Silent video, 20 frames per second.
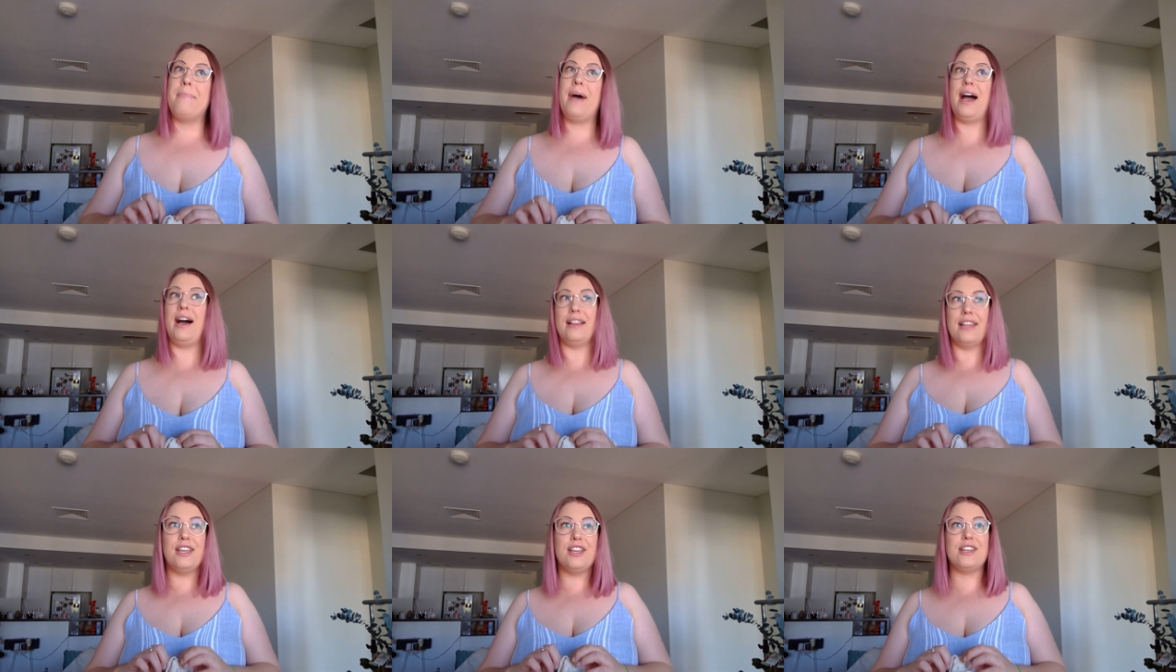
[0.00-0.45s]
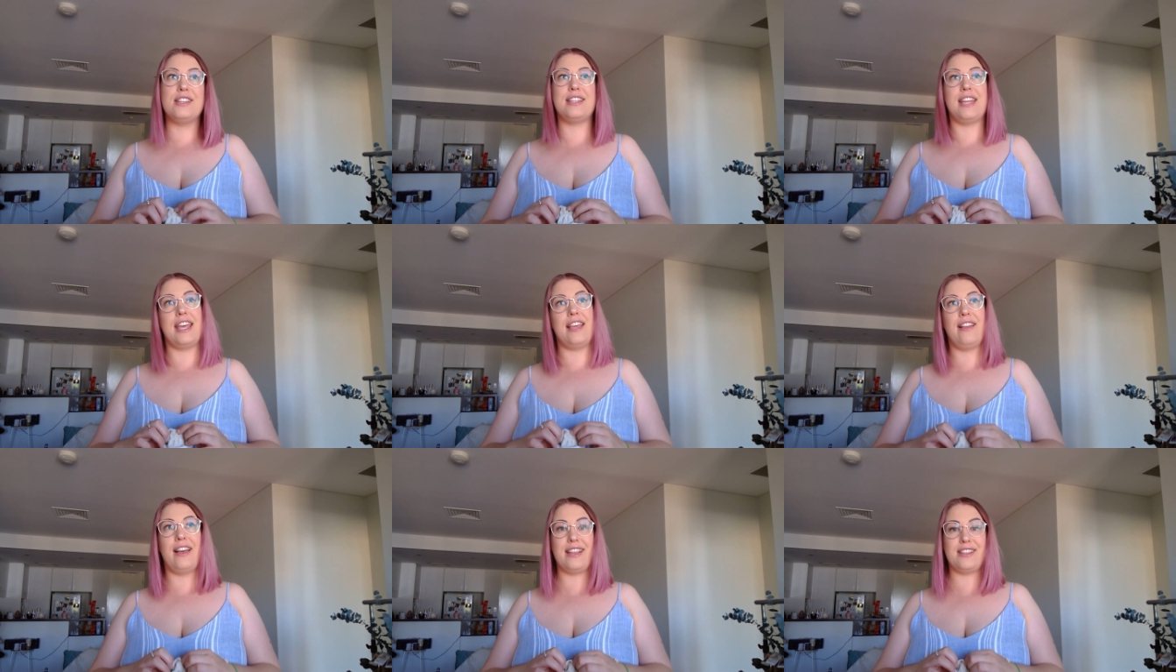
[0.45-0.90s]
partly because
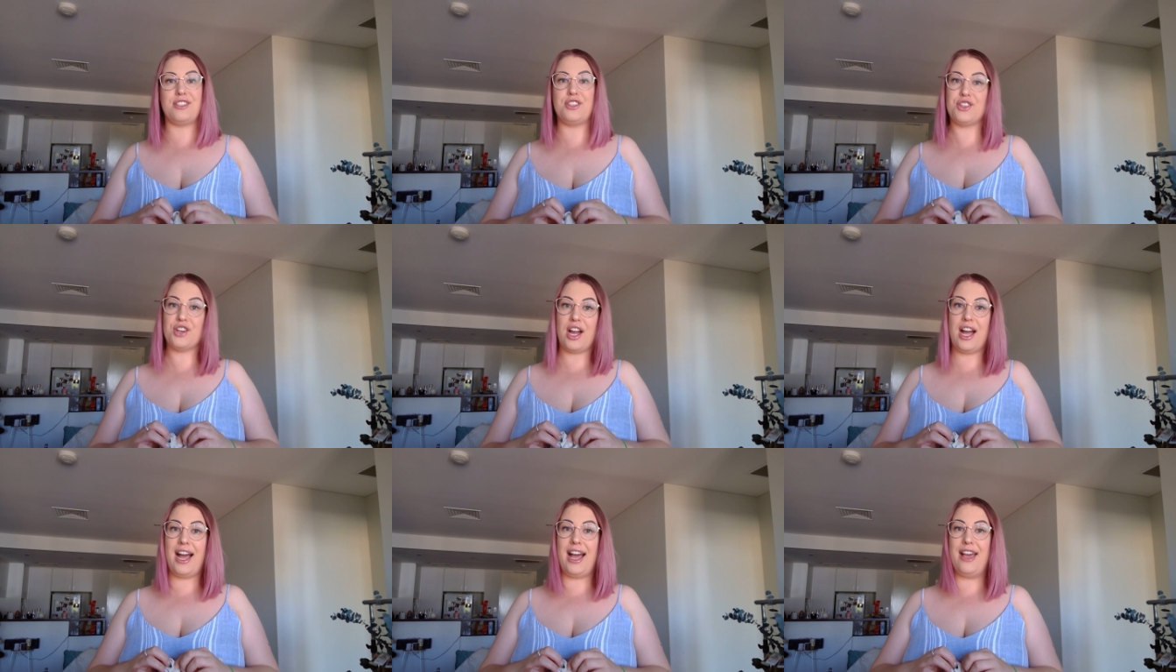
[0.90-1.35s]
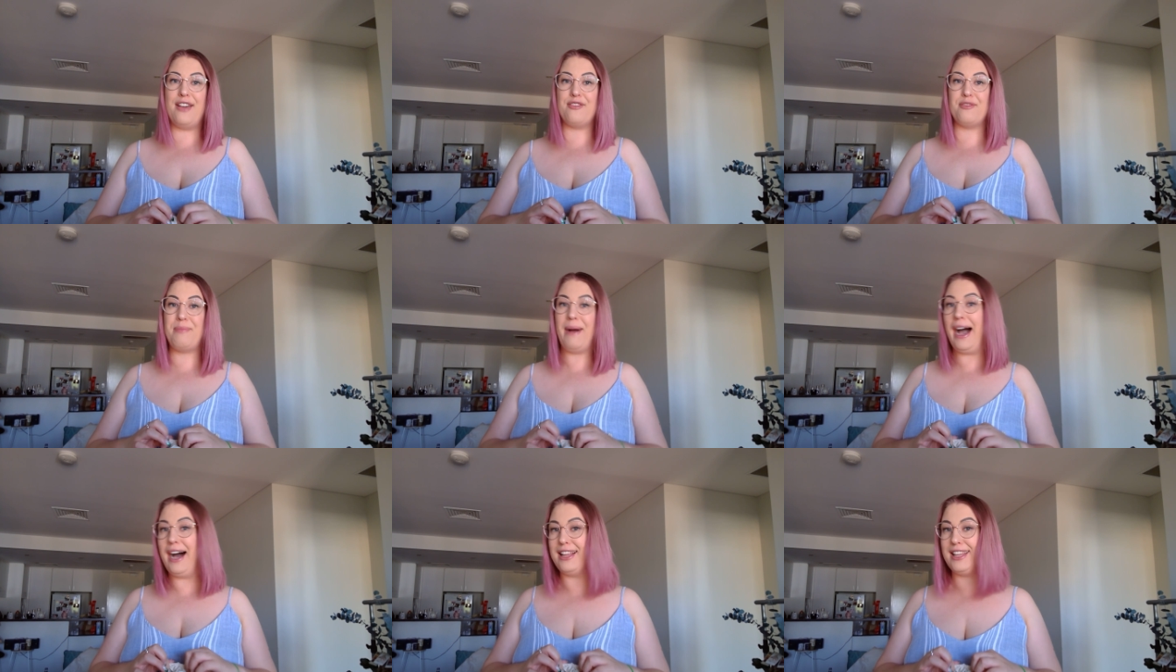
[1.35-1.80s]
he likes to
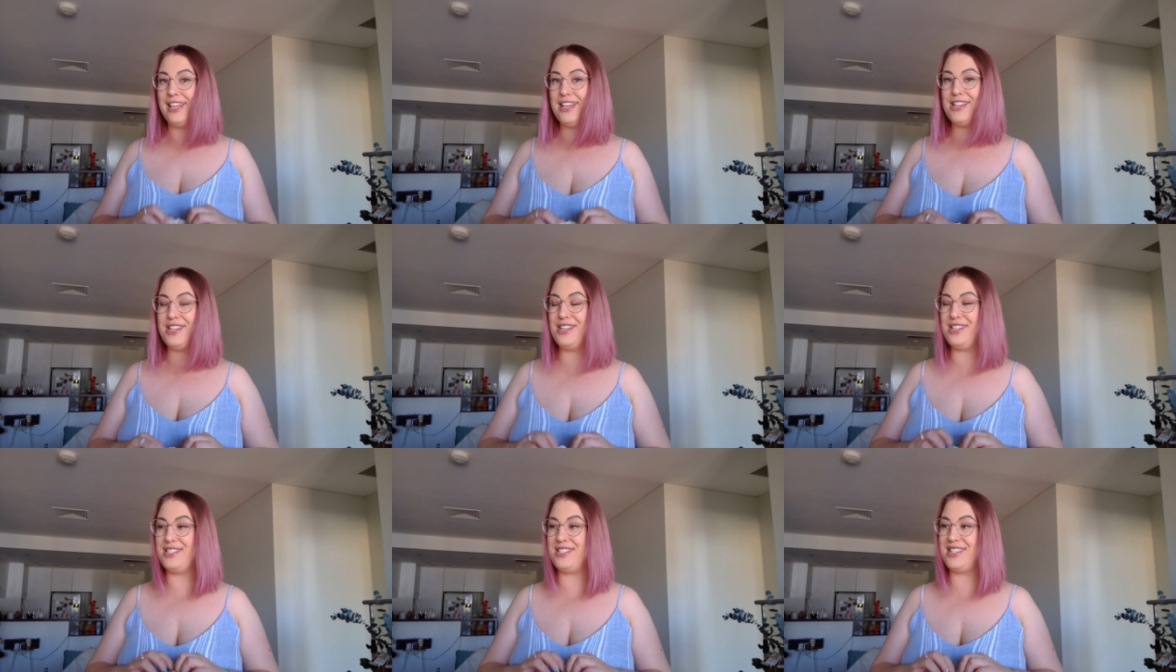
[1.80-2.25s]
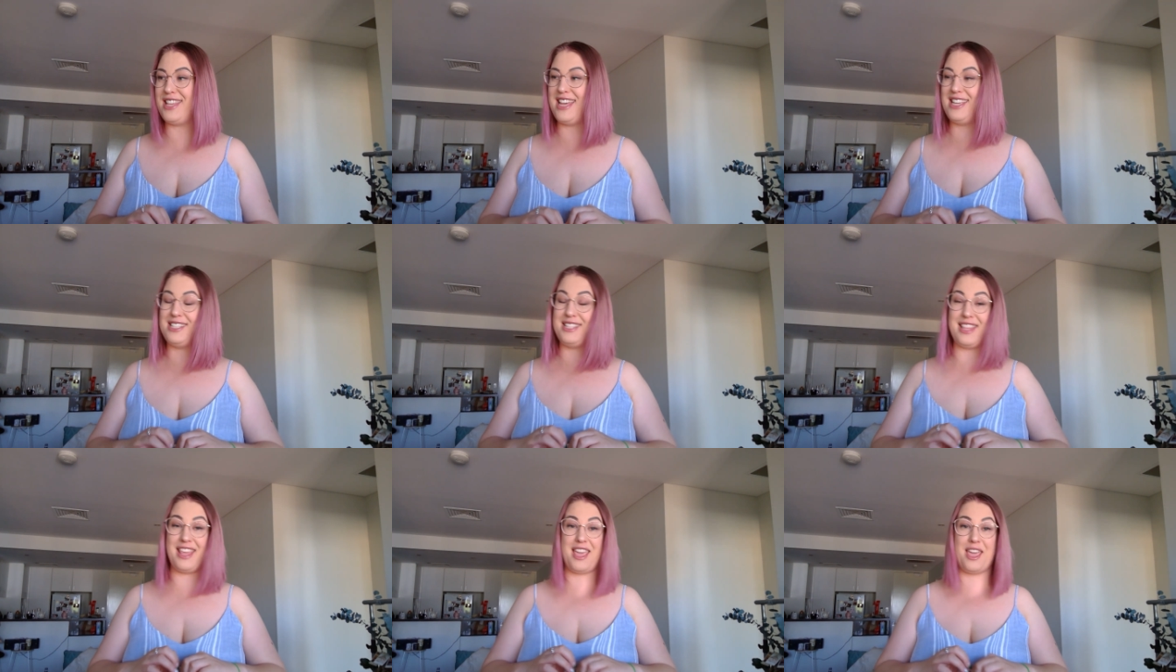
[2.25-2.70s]
drive, partly because
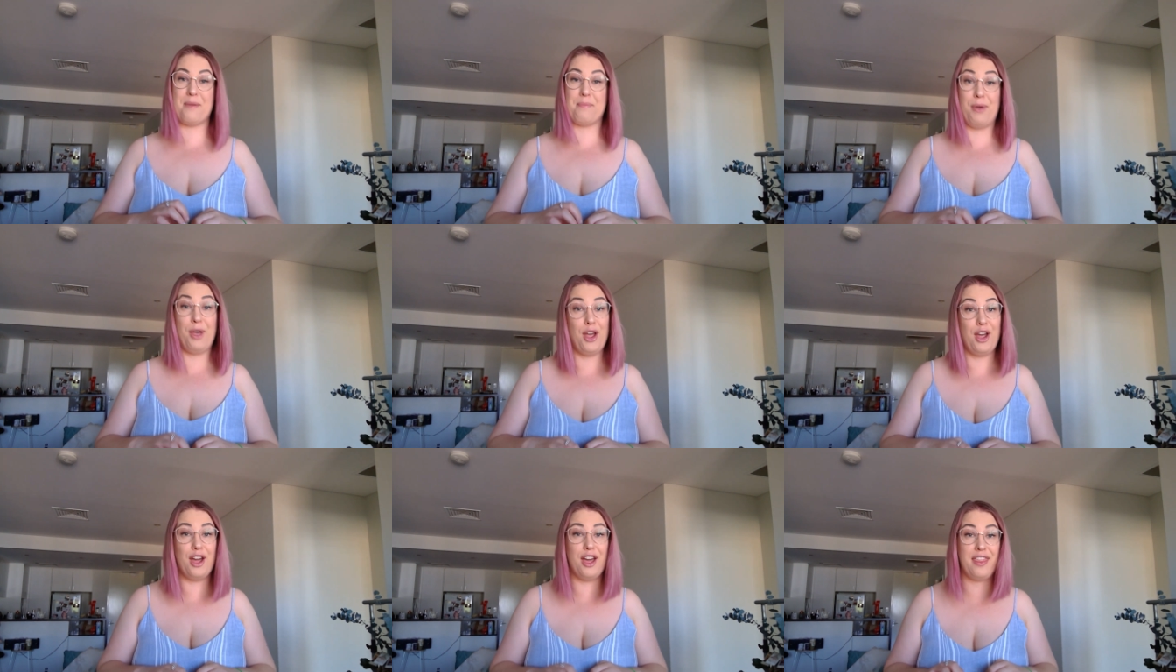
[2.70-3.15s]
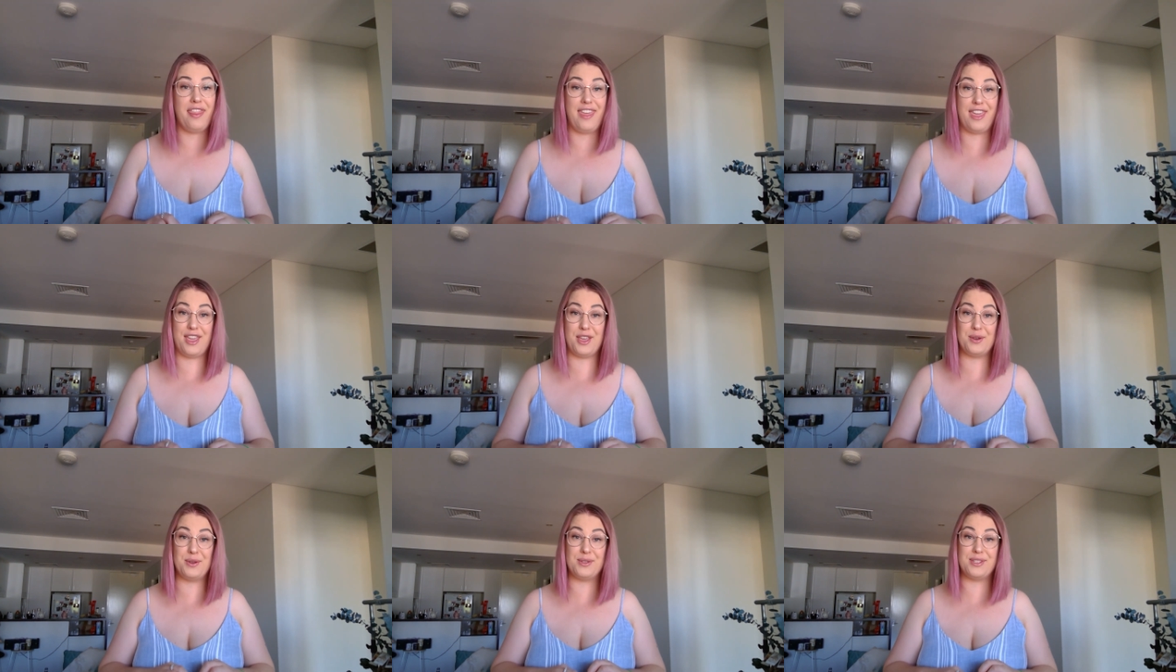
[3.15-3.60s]
there's the Perth
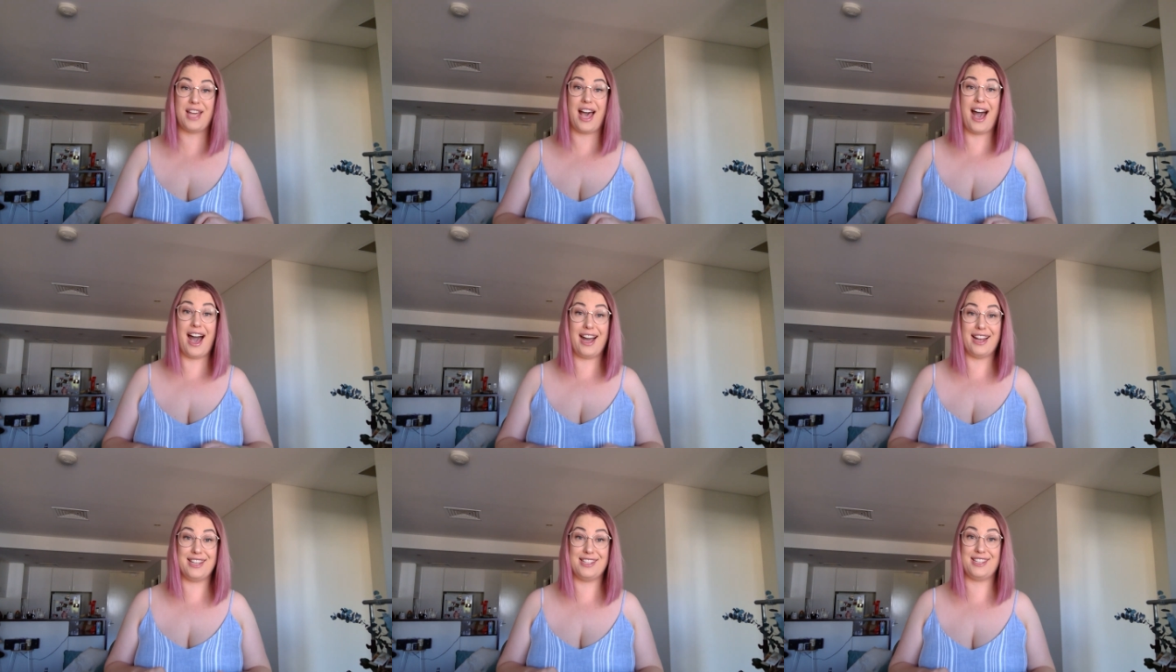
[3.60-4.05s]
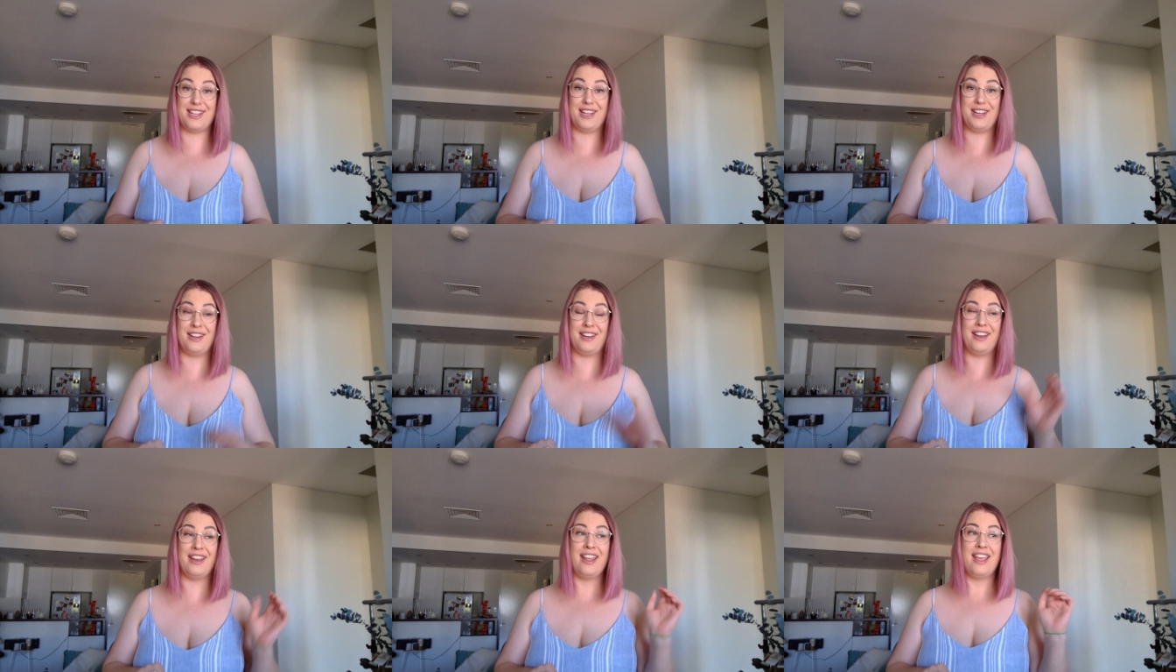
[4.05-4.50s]
Hills
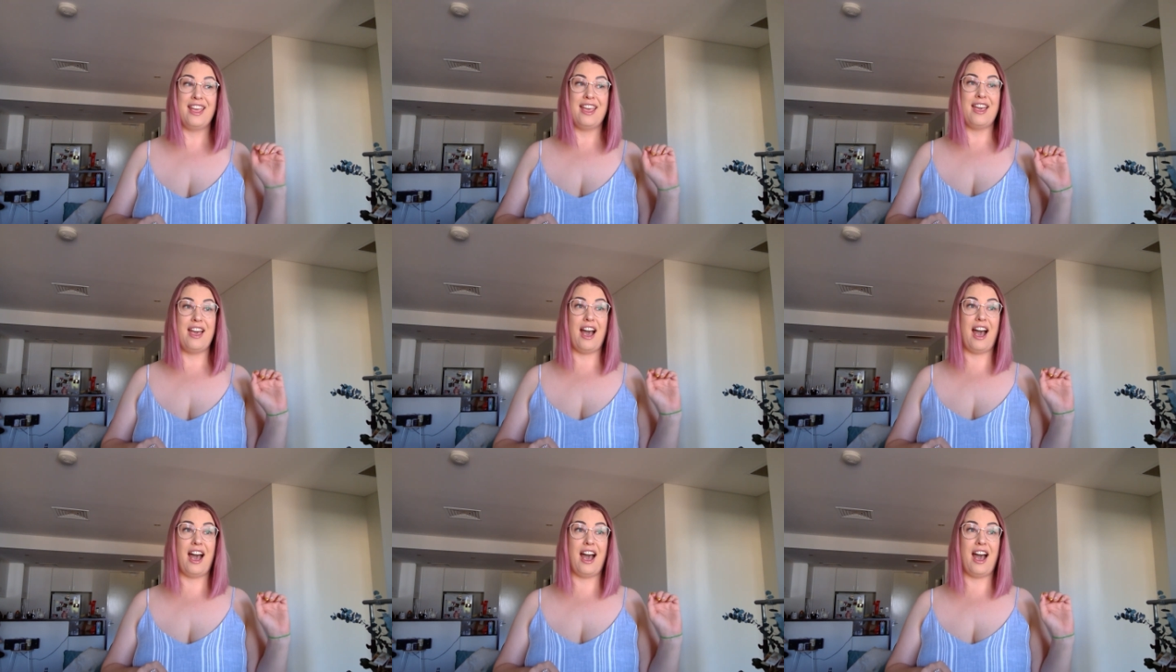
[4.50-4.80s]
Artisan